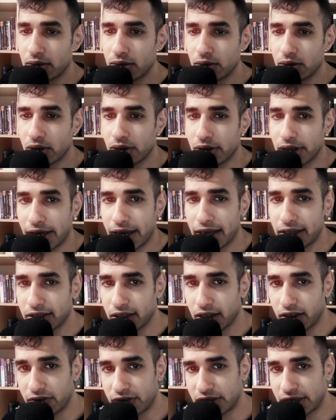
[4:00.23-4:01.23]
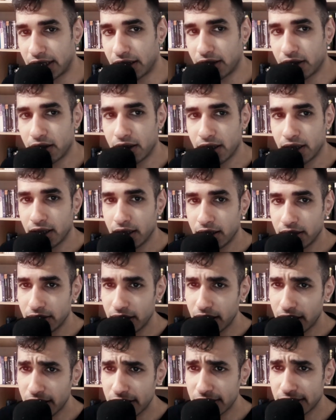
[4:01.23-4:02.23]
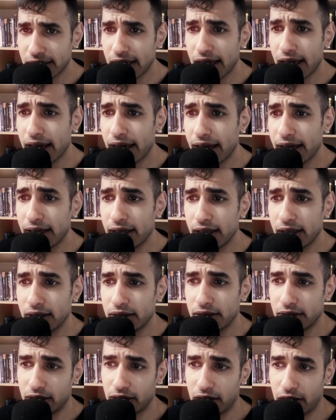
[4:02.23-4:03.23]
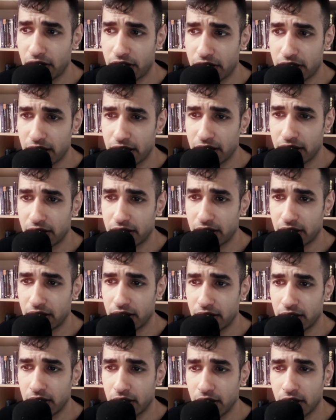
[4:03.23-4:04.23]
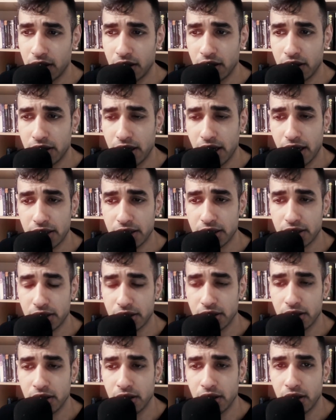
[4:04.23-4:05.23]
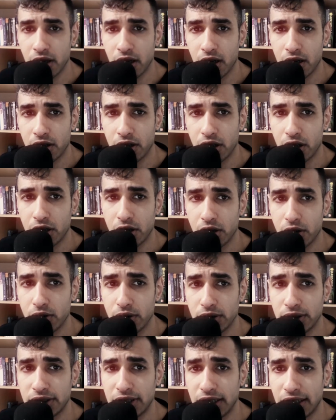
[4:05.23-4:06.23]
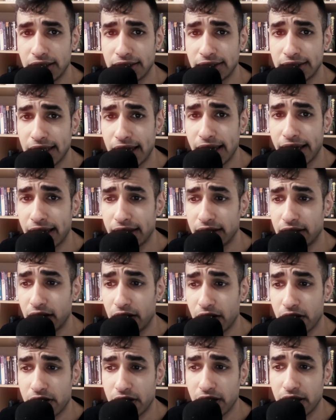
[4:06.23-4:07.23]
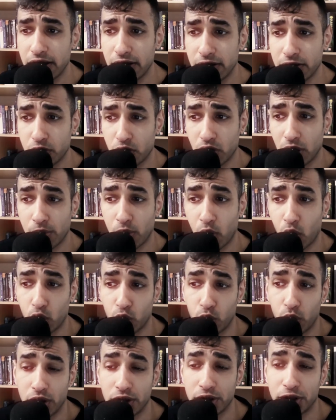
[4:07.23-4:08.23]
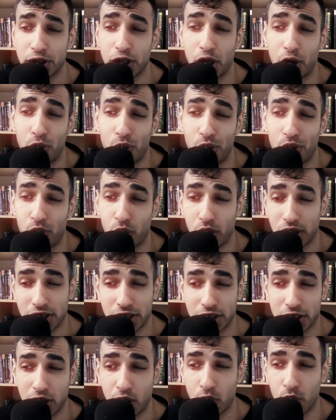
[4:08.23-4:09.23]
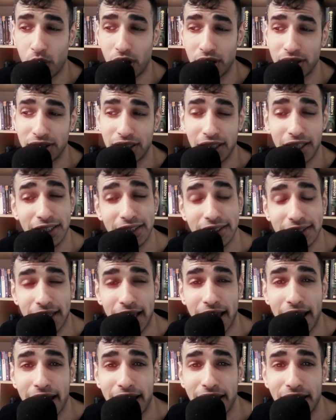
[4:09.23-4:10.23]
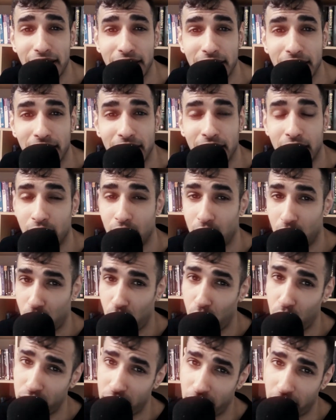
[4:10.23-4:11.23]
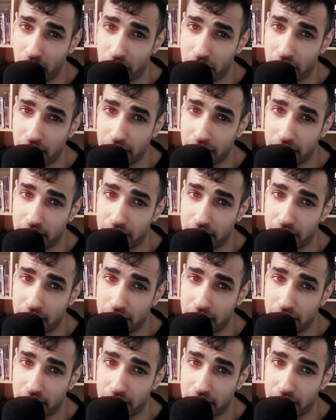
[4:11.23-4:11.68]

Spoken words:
negatives. Didn't say, didn't think. Yes, you use didn't say and didn't think to report what someone didn't say or didn't think.